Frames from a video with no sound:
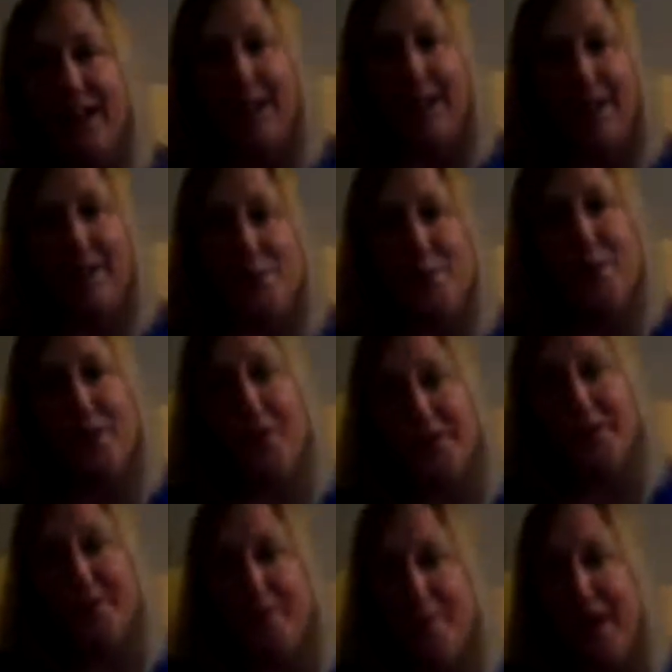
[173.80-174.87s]
and the more
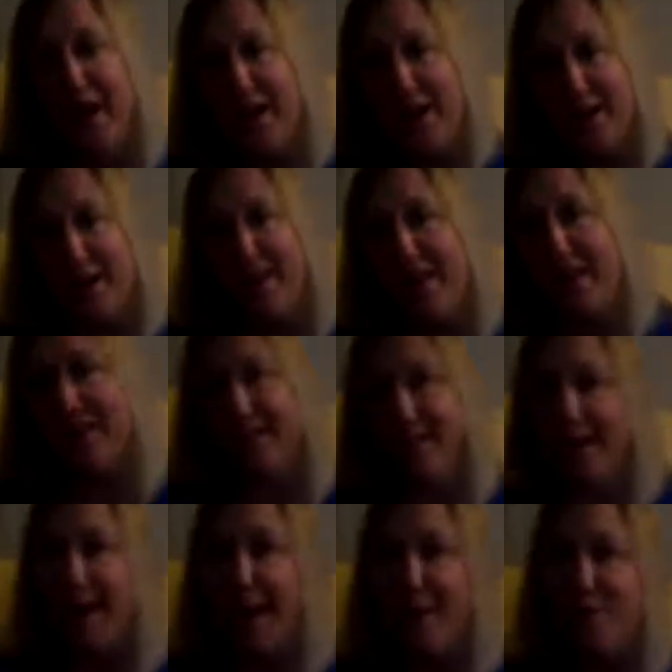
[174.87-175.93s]
traumatic things that
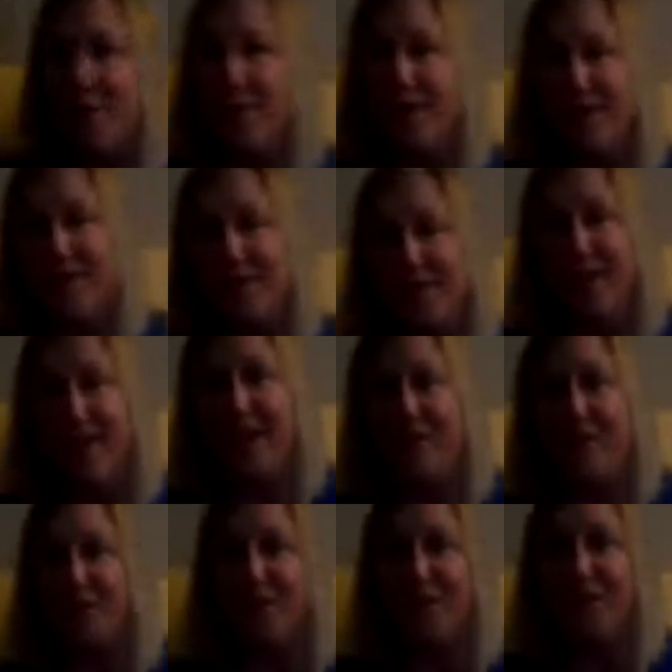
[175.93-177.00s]
happen in your life,
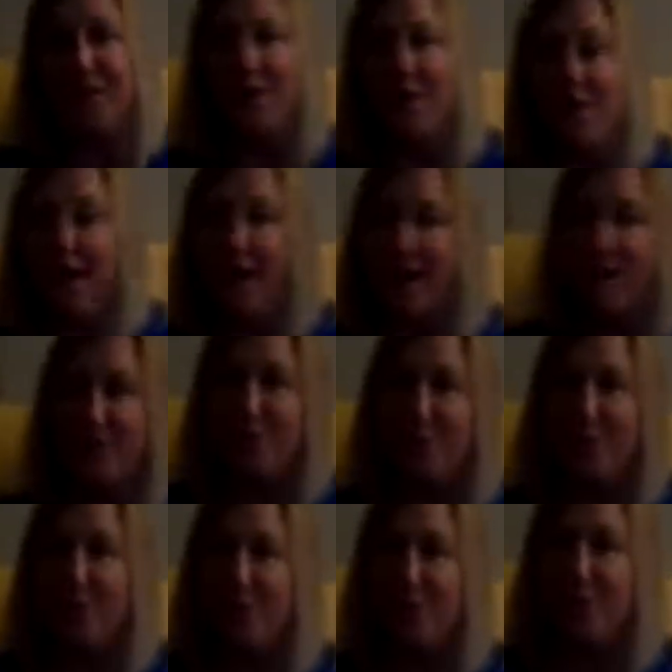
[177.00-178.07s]
if you don't have the
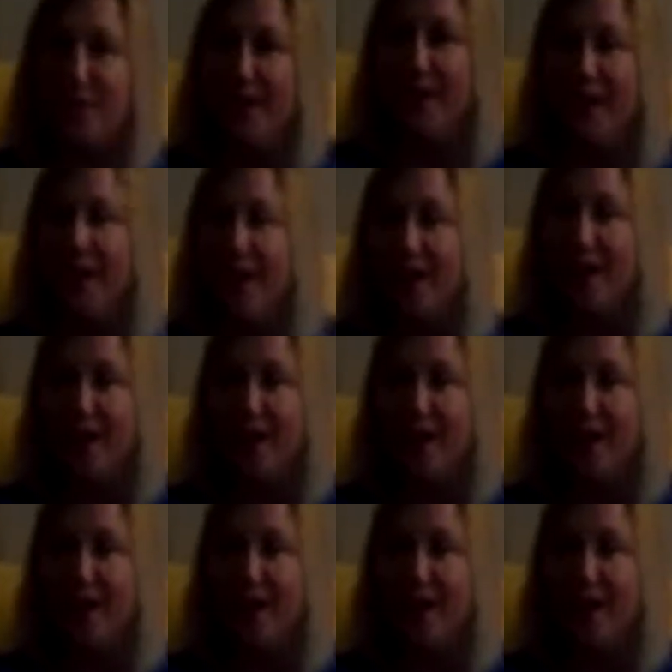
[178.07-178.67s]
people there